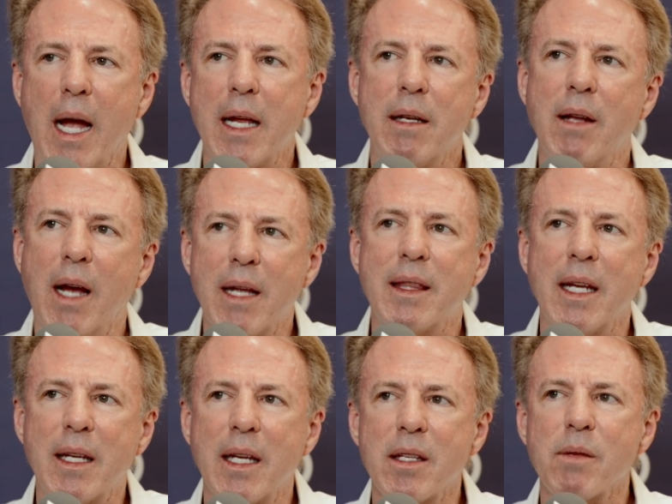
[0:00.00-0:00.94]
I
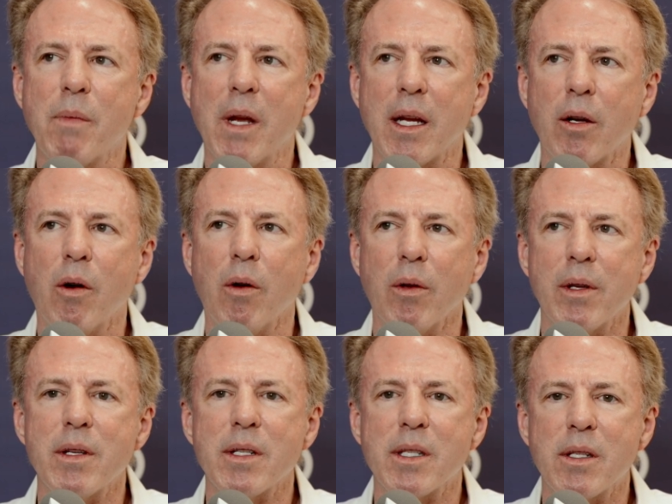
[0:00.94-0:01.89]
think his main goal
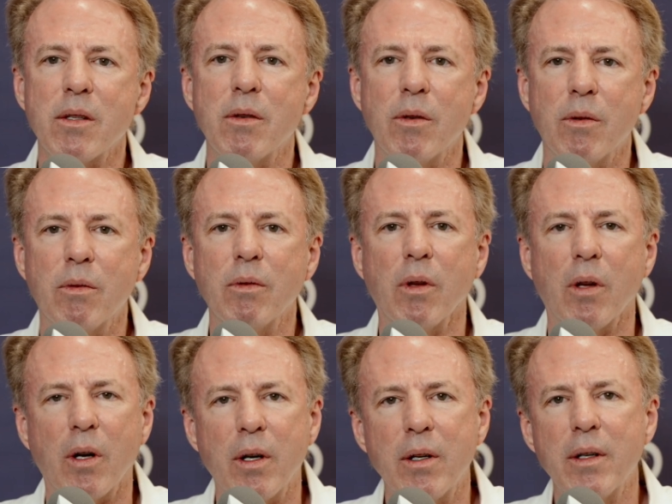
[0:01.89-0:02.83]
is to
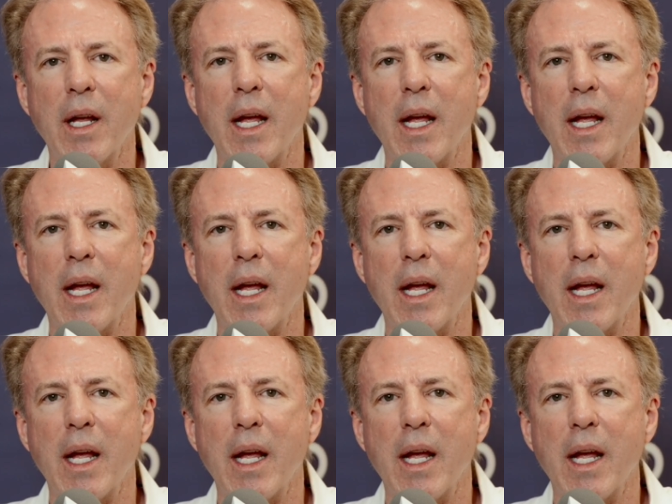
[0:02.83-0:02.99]
learn